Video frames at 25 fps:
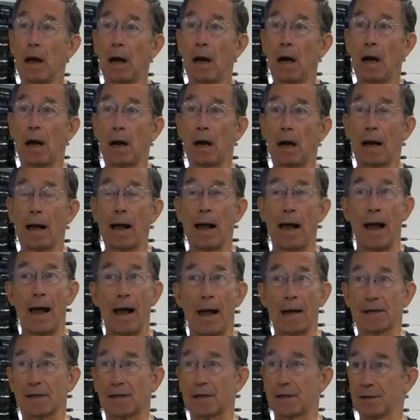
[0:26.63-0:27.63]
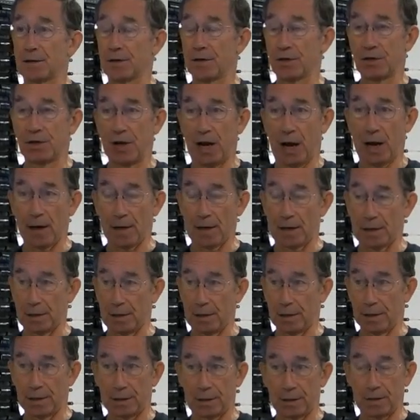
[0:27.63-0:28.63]
uh, has its
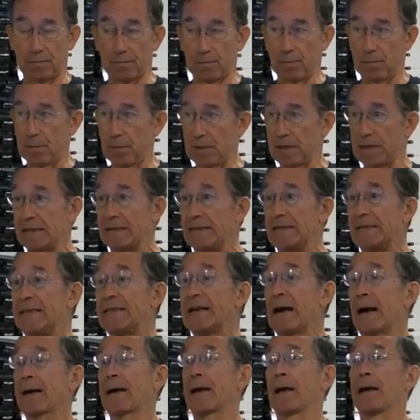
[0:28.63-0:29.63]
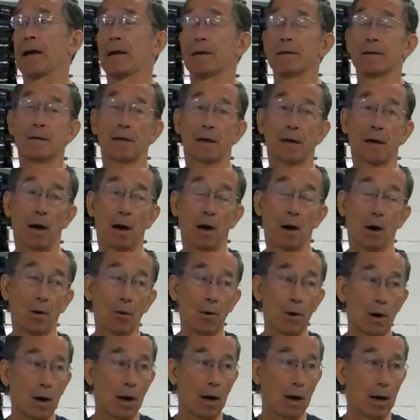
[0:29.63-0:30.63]
genesis decades ago
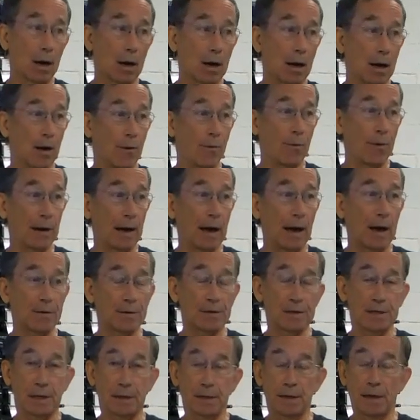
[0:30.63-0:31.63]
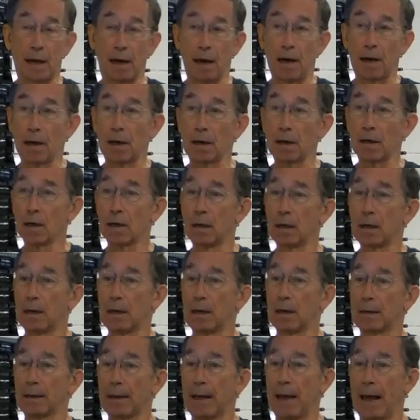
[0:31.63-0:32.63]
uh, when I was a young
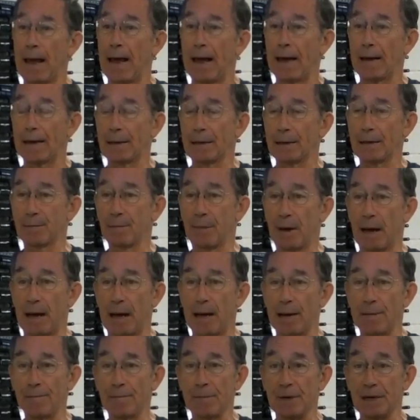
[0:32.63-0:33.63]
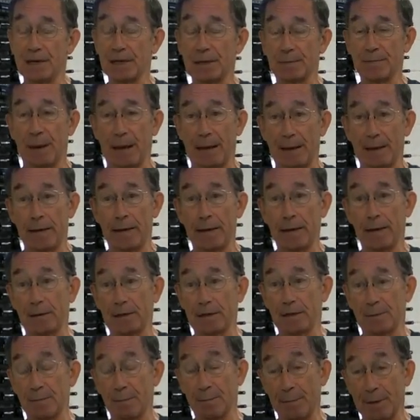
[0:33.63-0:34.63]
lad in my misspent,
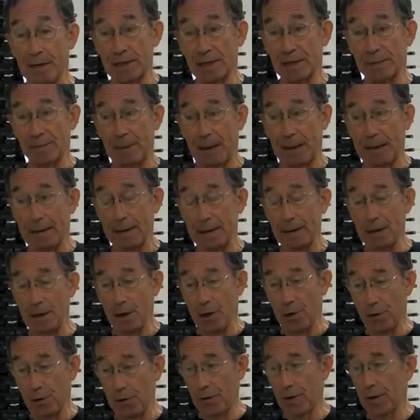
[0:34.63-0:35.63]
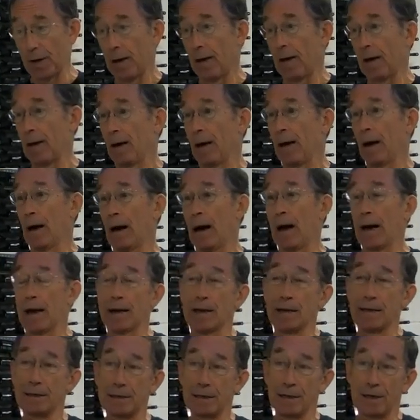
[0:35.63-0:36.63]
misspent youth
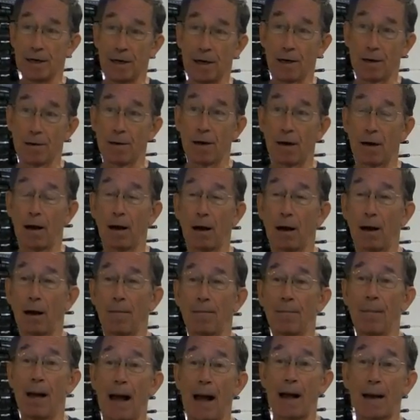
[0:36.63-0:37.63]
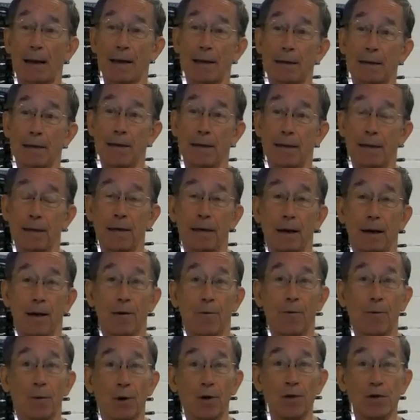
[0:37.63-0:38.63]
hunting deer uh, back in the uh,
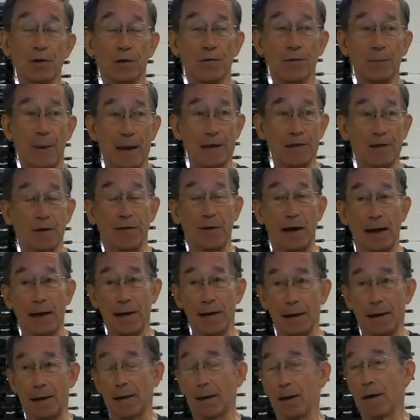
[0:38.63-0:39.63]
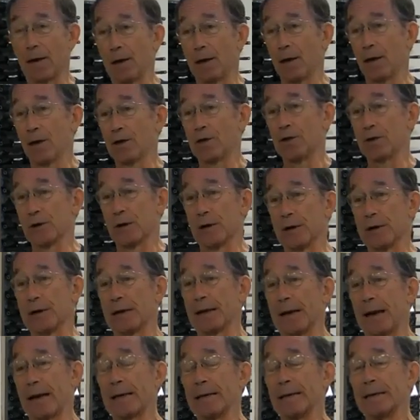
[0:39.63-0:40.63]
woods of Pennsylvania during the
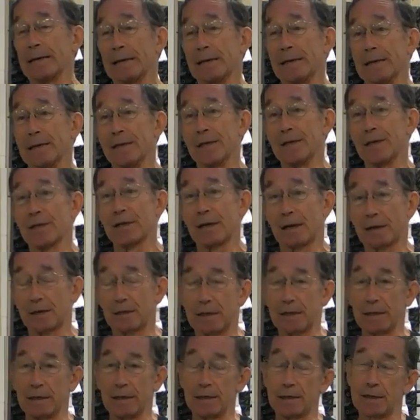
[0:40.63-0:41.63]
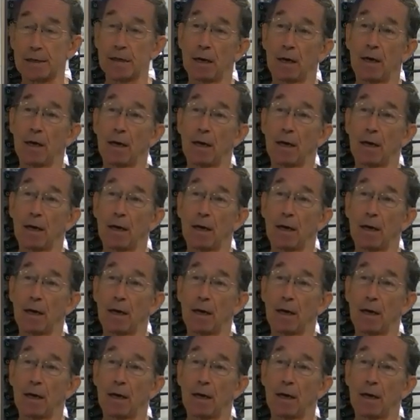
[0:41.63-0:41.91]
1960s